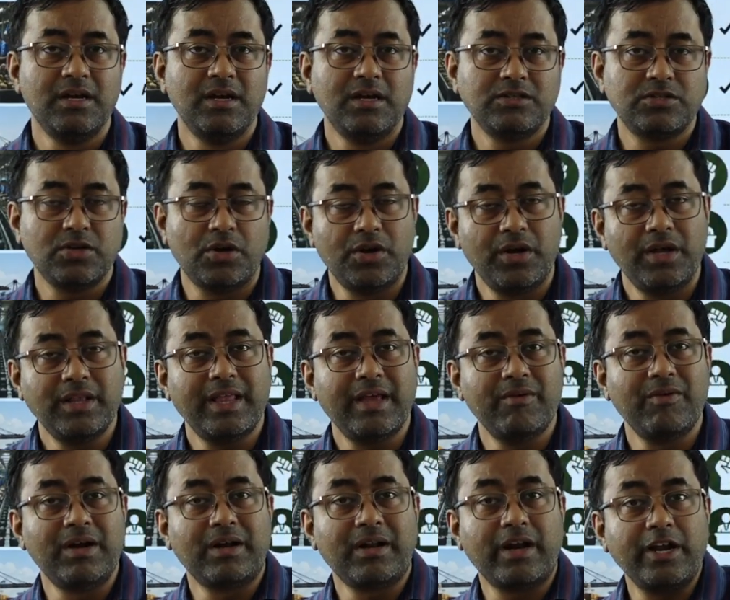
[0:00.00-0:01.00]
So they
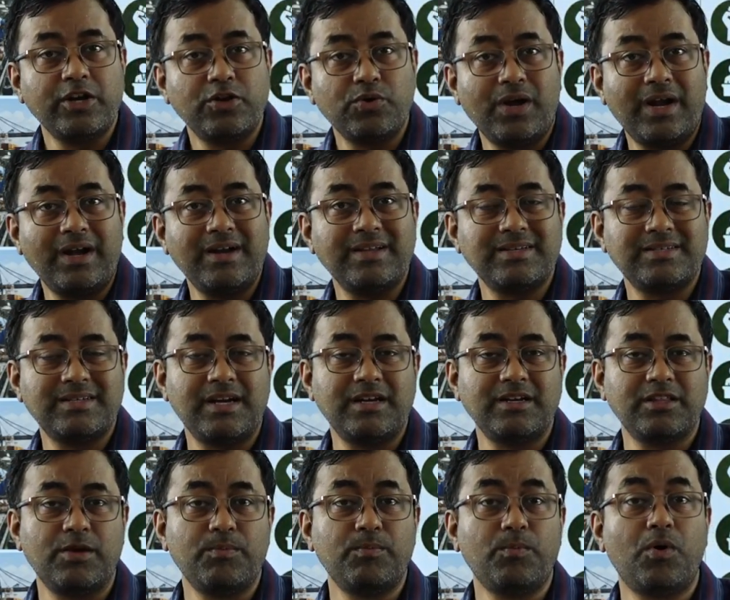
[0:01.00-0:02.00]
will try to understand
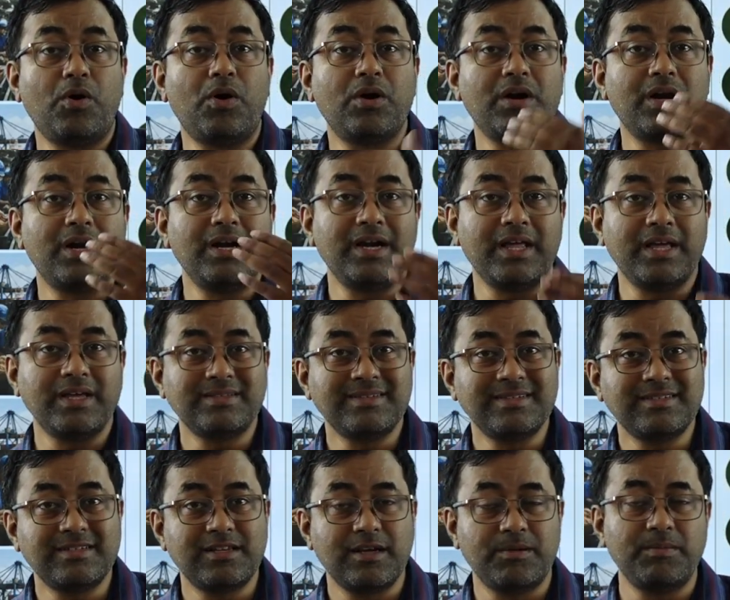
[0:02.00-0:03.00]
the modern day
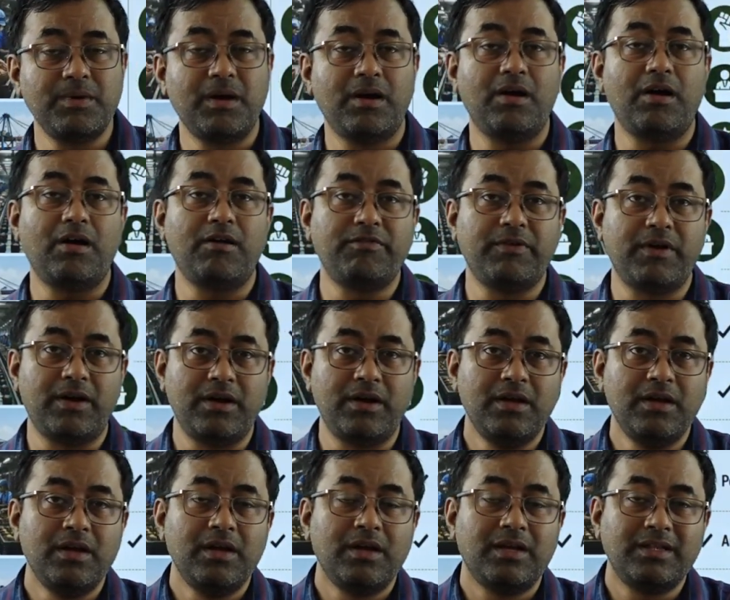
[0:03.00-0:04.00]
system of
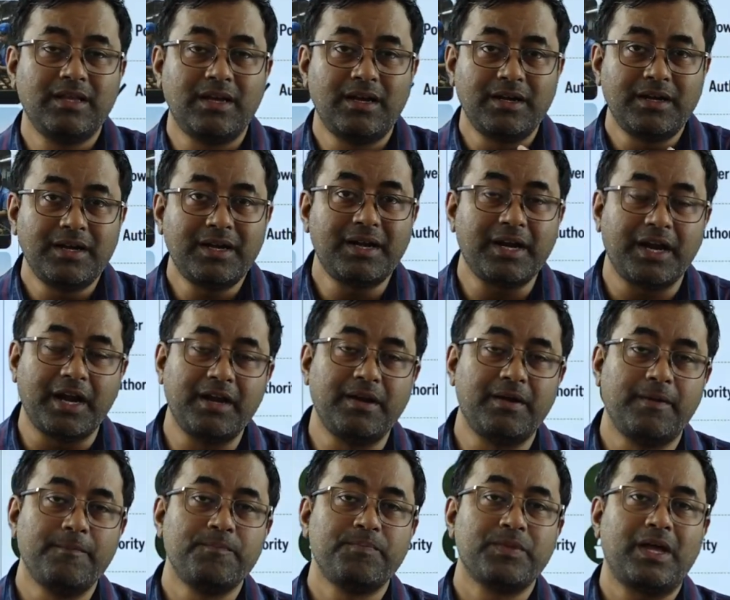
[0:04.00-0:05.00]
the
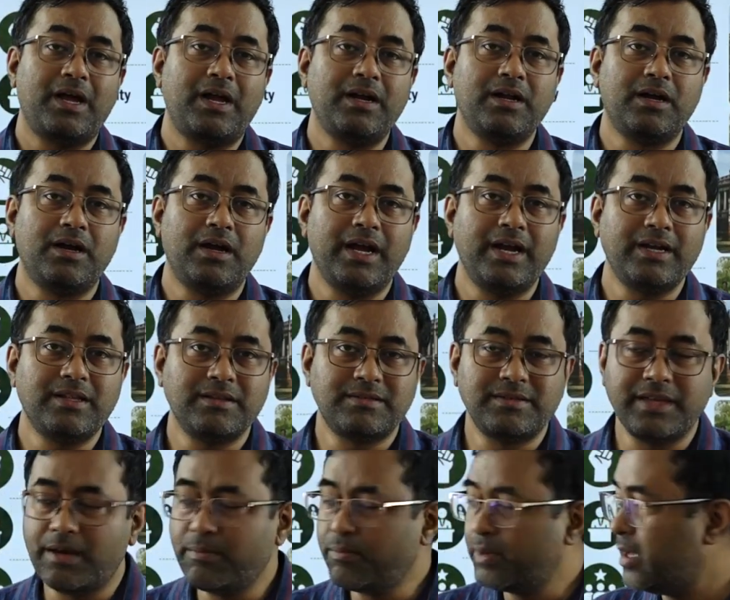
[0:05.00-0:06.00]
trade, and at the
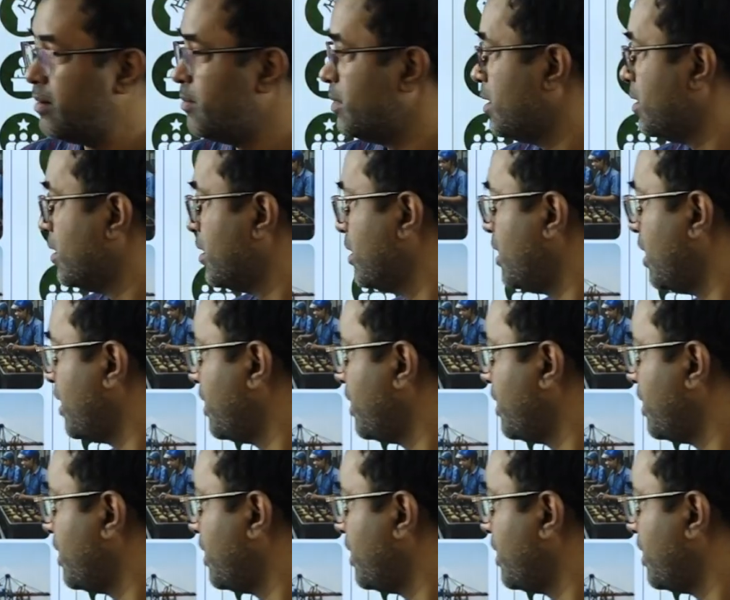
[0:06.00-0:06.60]
same time the